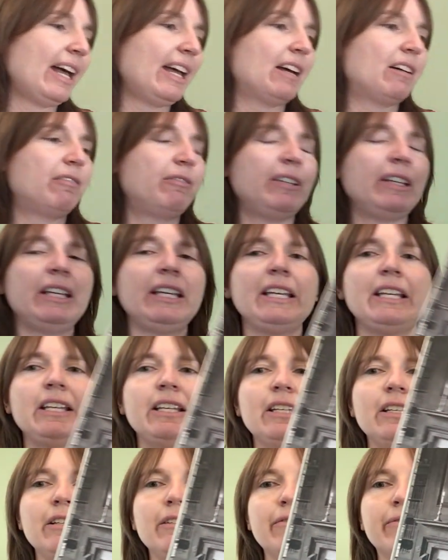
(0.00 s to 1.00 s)
I have
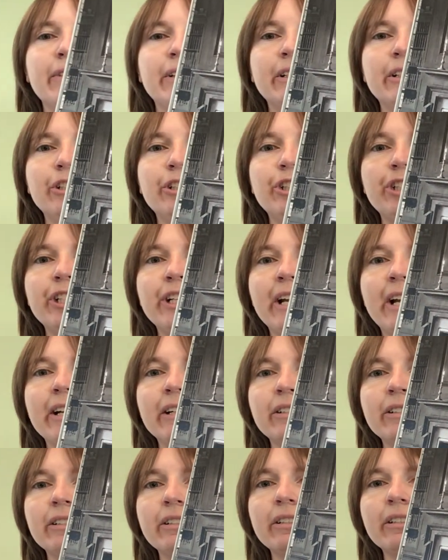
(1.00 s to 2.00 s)
even
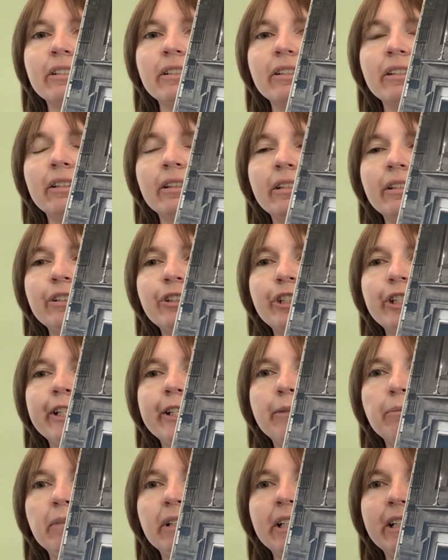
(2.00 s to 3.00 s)
checked the
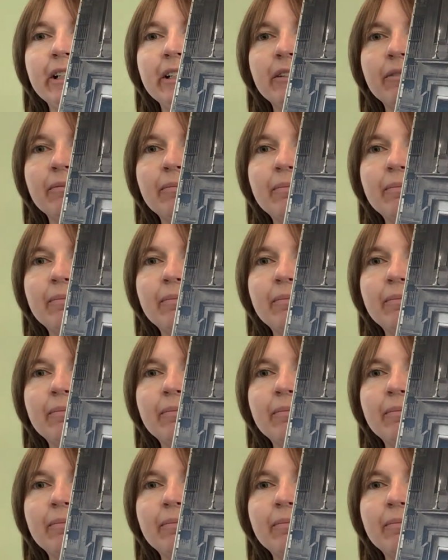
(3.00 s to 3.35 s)
chimney.